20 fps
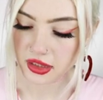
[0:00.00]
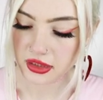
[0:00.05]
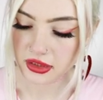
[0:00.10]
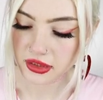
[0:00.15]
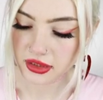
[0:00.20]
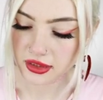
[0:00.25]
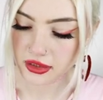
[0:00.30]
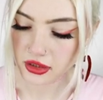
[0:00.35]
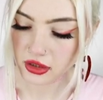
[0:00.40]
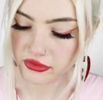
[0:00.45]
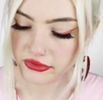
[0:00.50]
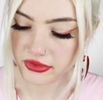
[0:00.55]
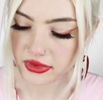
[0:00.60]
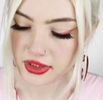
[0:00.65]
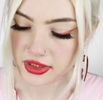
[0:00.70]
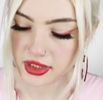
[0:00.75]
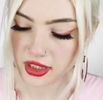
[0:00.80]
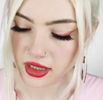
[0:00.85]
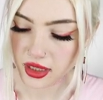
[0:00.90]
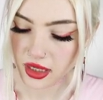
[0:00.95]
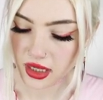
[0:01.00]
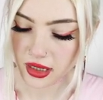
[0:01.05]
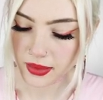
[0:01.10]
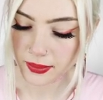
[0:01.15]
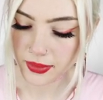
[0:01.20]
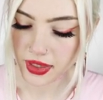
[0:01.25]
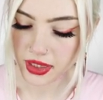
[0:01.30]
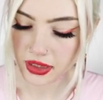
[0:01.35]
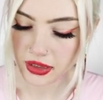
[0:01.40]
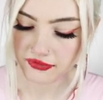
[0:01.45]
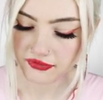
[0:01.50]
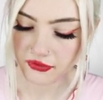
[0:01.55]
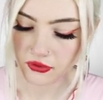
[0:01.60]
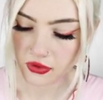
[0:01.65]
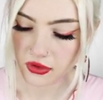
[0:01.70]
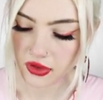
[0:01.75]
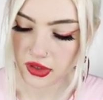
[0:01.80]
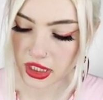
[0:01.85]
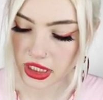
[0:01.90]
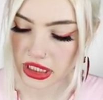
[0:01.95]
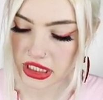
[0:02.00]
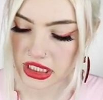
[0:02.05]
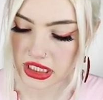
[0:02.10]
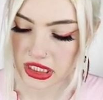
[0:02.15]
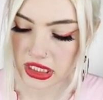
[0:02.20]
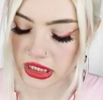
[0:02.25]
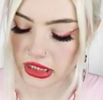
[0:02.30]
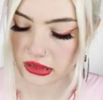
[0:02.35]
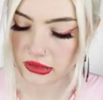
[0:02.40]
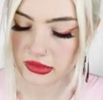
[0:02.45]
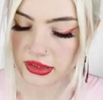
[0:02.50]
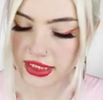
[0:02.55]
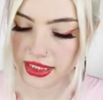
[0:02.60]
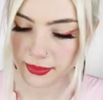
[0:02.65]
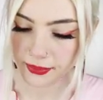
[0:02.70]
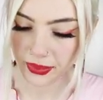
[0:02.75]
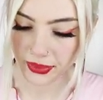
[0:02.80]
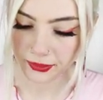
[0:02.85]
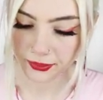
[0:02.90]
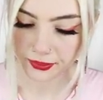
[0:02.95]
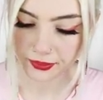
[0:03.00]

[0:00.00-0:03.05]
glitter over the top for the tip.